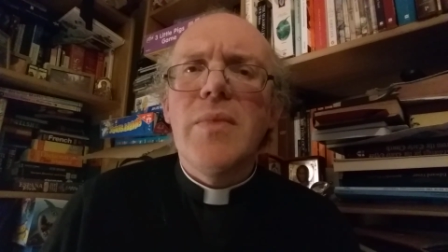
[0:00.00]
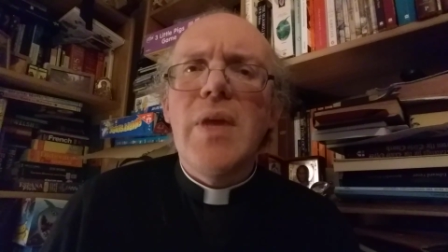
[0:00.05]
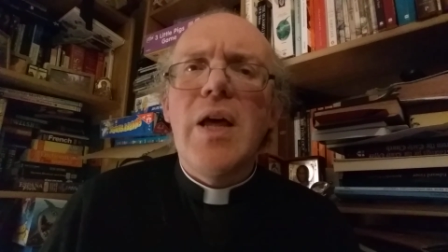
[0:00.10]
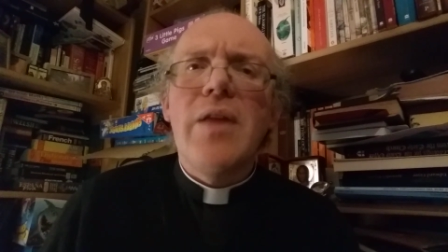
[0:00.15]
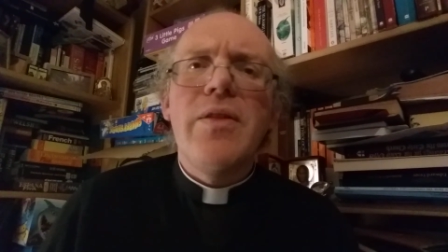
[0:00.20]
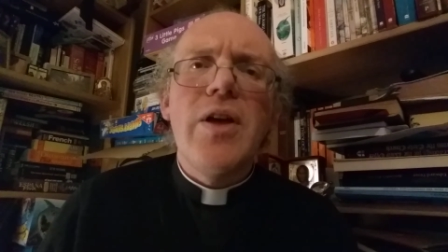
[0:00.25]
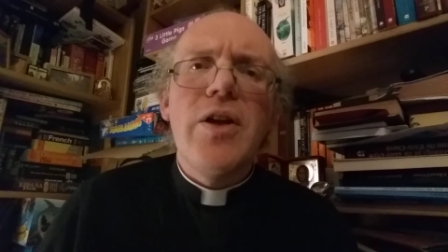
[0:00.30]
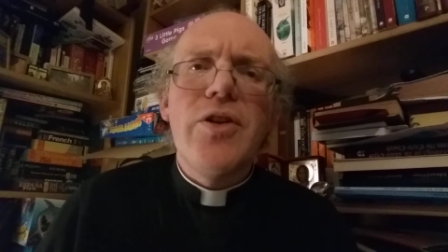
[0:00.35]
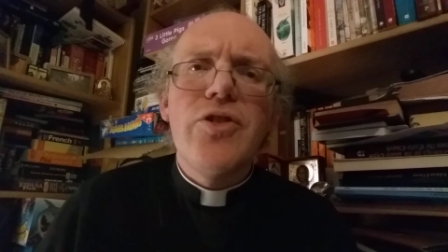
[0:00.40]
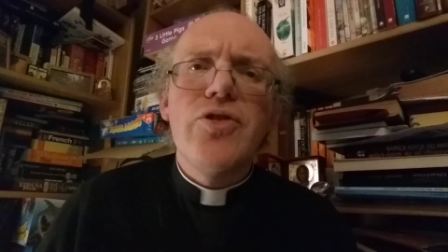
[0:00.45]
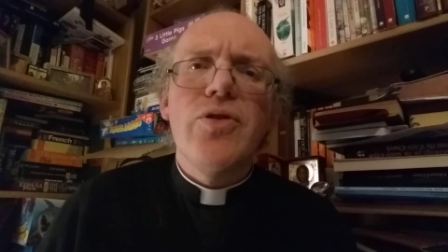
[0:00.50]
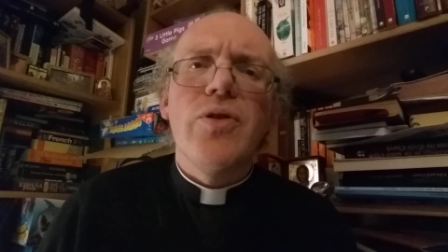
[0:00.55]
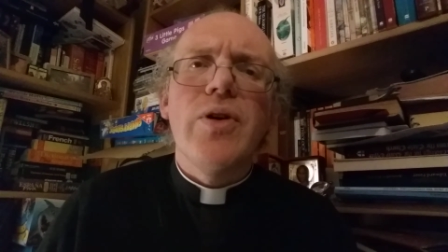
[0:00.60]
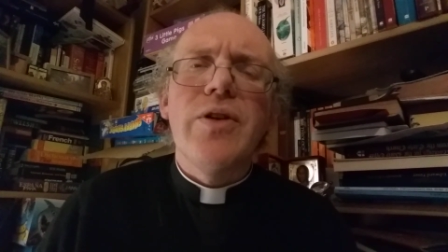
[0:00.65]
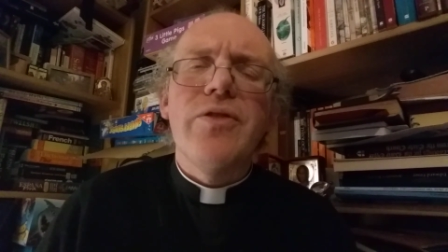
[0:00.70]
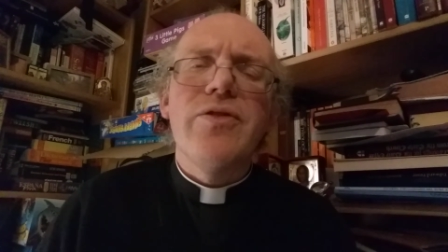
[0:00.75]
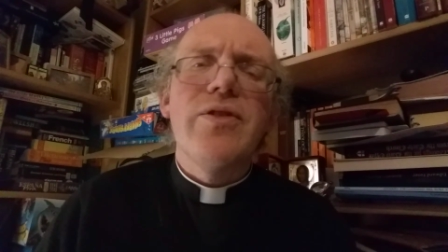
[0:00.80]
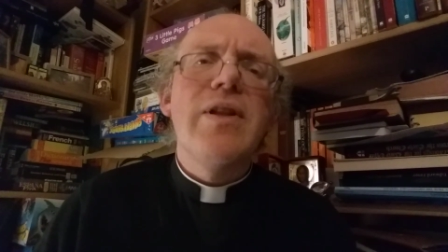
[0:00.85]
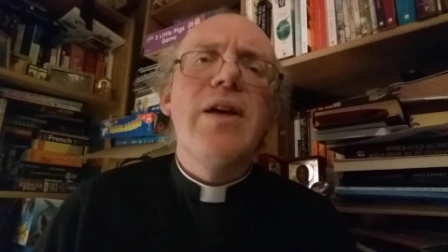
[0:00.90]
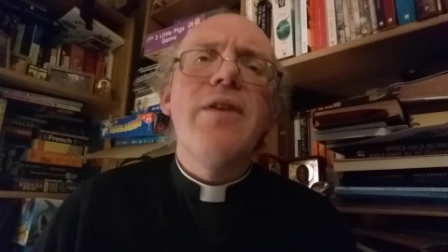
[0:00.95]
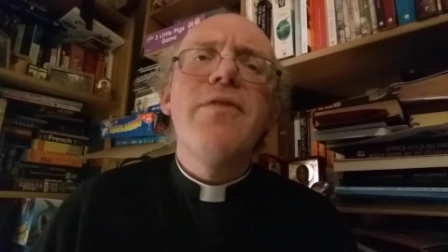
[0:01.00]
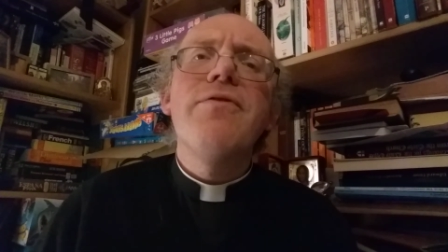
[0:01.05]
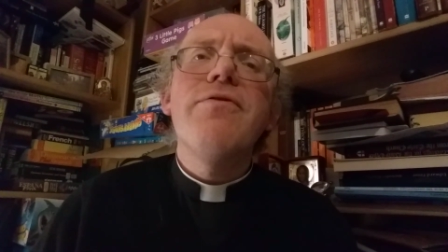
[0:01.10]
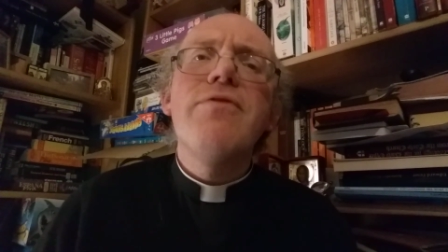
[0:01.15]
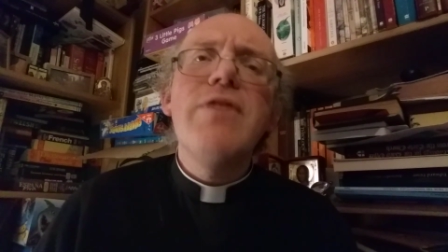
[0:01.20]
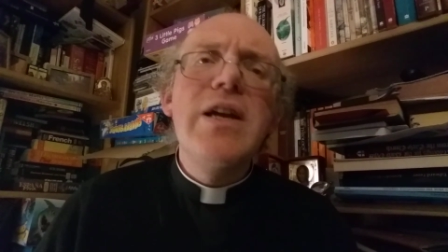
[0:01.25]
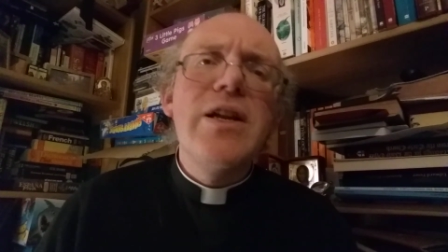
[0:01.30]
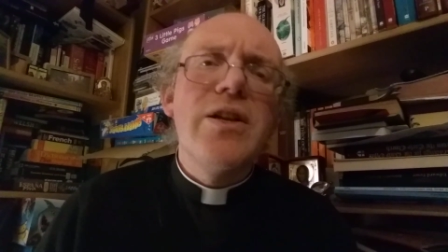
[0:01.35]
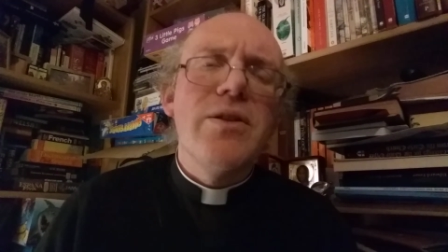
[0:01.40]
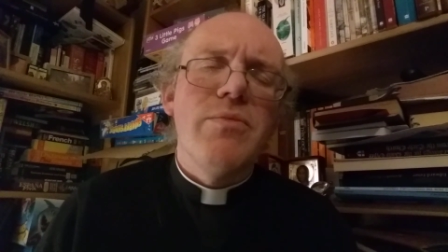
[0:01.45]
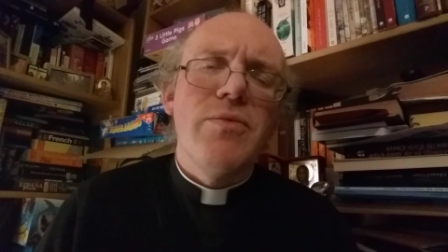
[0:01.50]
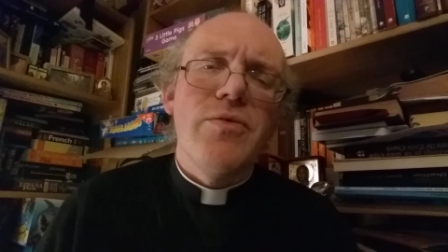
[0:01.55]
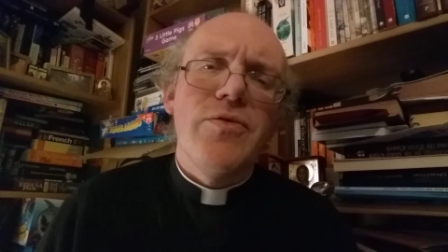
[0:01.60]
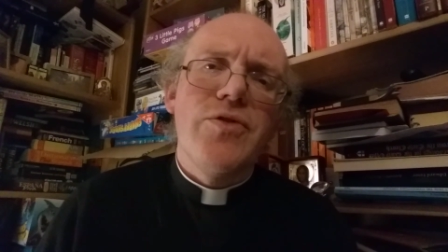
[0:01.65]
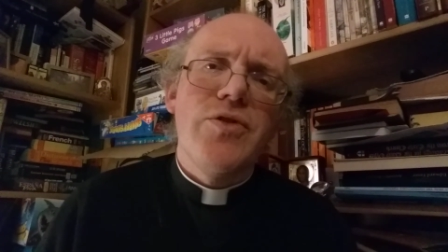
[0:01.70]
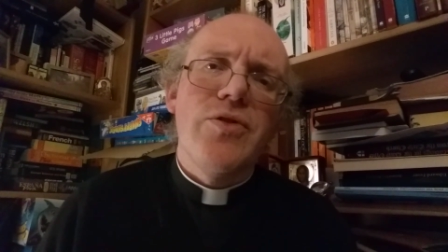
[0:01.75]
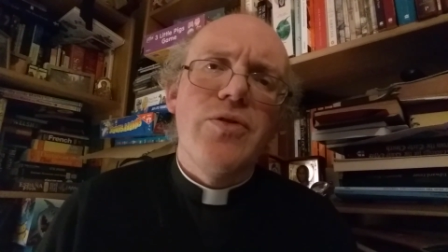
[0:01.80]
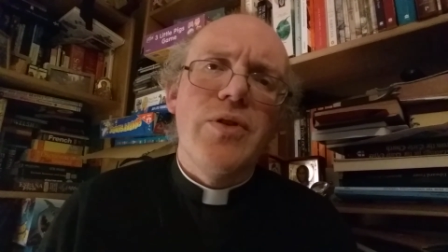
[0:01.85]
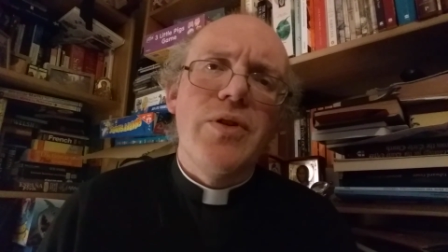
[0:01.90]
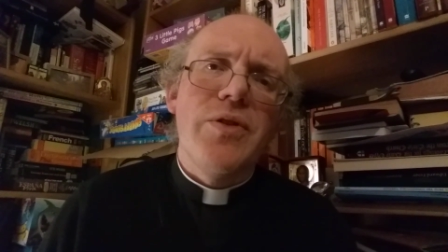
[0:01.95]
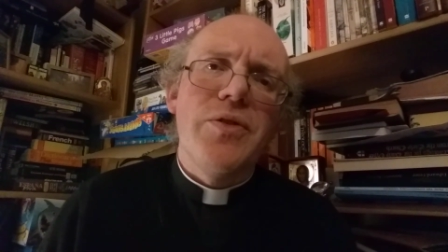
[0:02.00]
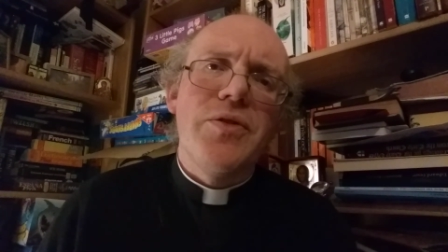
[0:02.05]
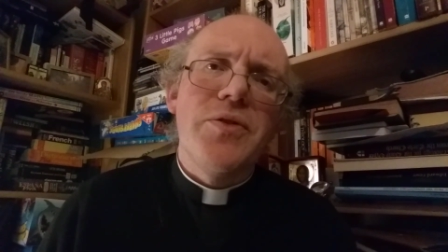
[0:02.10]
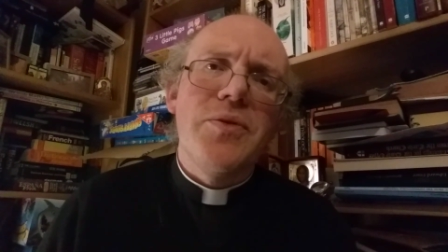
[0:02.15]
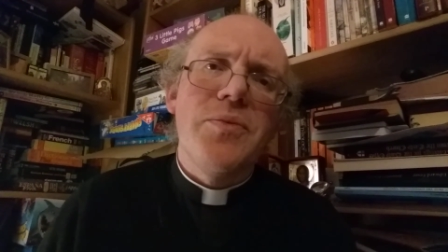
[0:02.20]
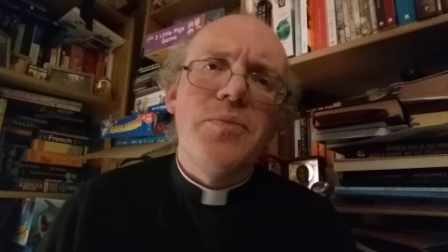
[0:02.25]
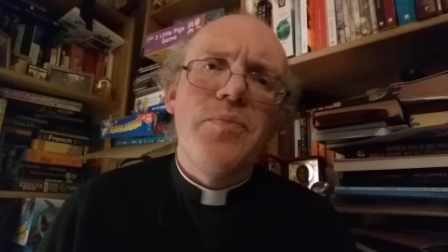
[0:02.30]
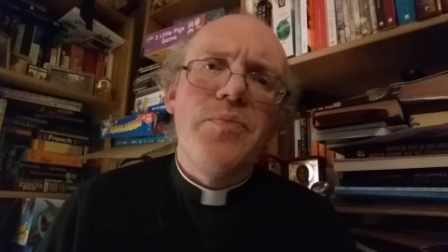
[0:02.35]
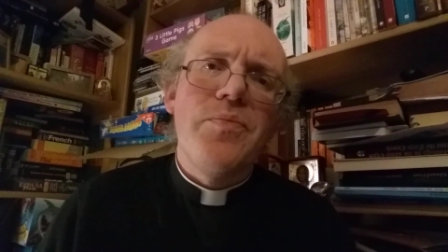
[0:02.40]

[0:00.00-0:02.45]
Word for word: and their choice and their freedom of choice.